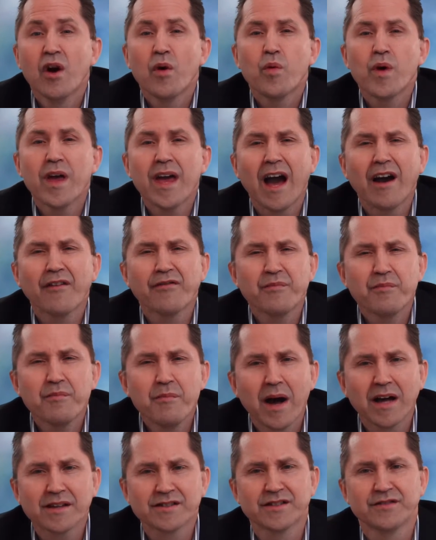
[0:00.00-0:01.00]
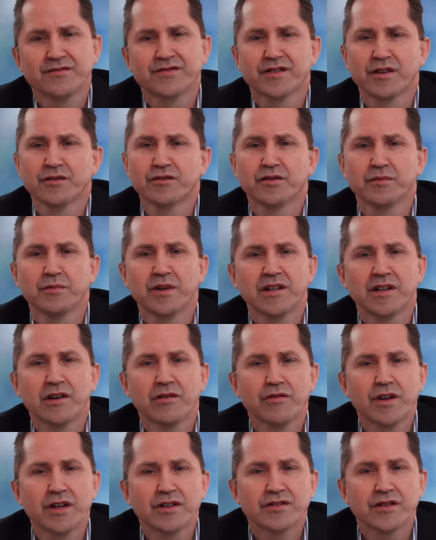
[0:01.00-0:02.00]
We have massive social media
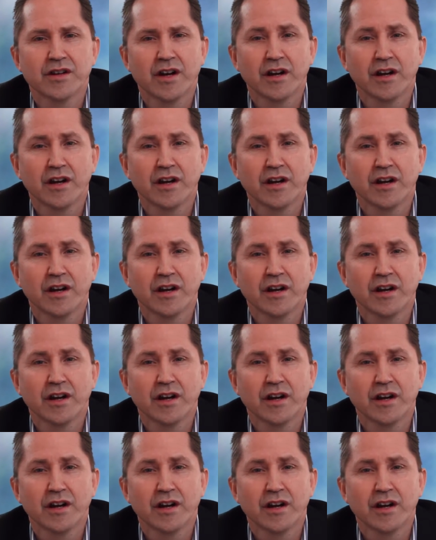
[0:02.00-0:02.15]
reach